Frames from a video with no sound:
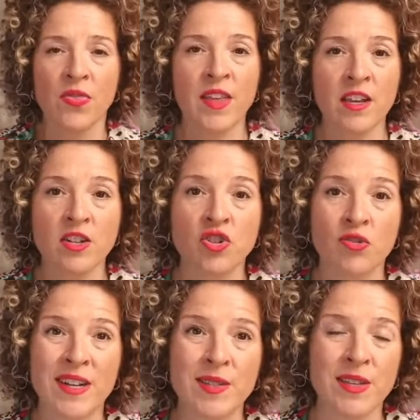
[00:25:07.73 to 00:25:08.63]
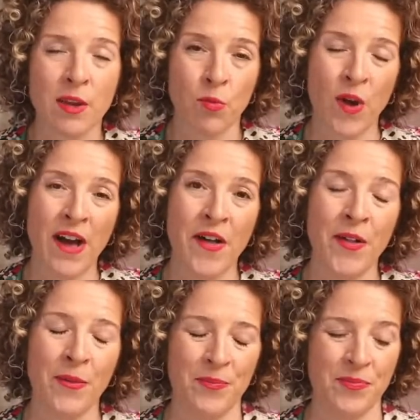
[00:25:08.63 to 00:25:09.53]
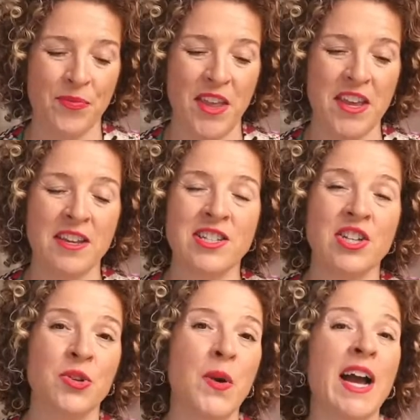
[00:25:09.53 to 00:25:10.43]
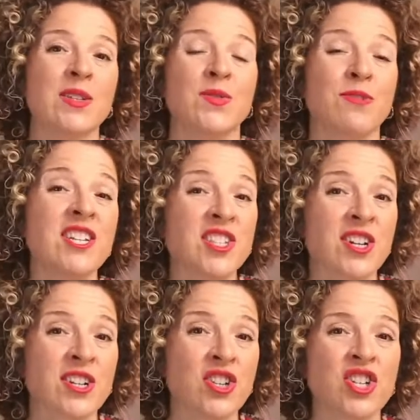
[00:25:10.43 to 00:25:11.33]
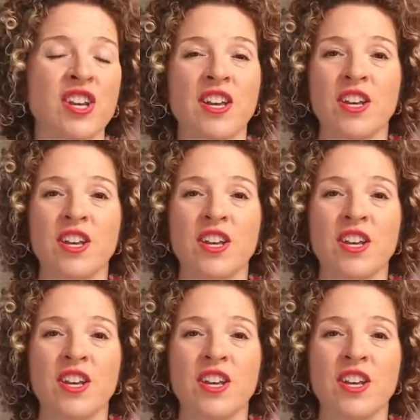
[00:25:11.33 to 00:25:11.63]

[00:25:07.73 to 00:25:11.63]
that could translate well into UX research.